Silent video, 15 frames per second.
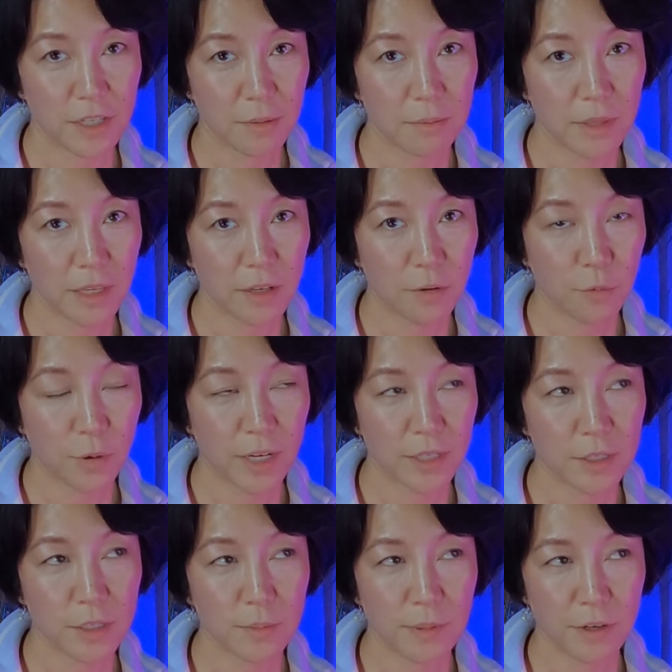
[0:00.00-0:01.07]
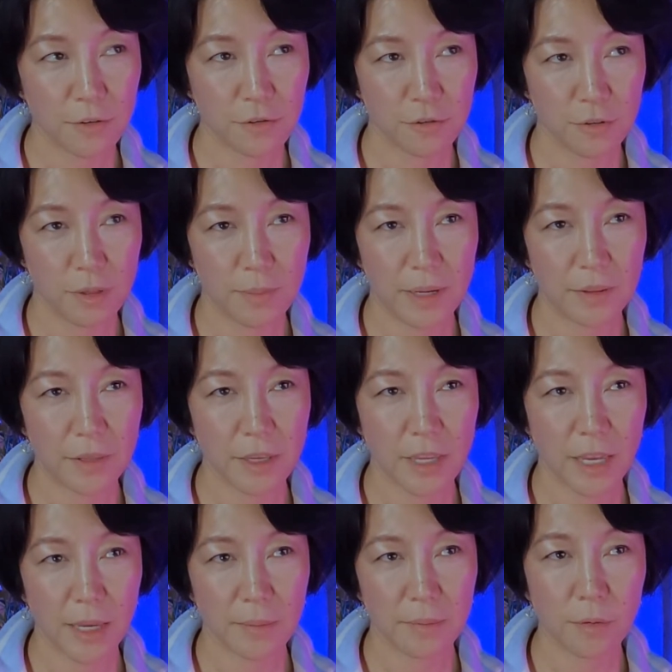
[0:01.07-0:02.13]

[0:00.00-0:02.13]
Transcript: something quite spiritual about the game,